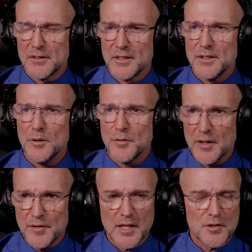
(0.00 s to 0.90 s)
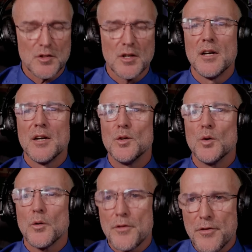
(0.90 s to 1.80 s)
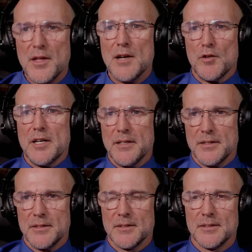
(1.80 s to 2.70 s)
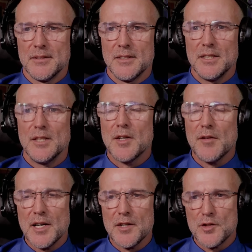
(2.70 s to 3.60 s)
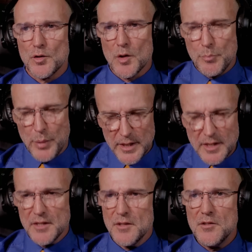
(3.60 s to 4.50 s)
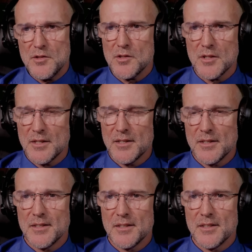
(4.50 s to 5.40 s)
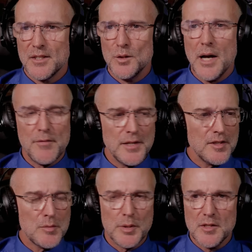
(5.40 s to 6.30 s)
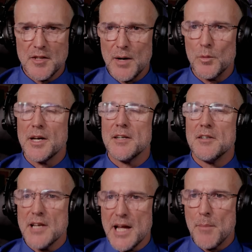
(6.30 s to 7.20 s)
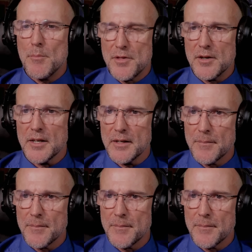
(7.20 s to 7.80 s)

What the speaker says: You've given us your theory. You've given us your opinions. You haven't underpinned that with a damn thing.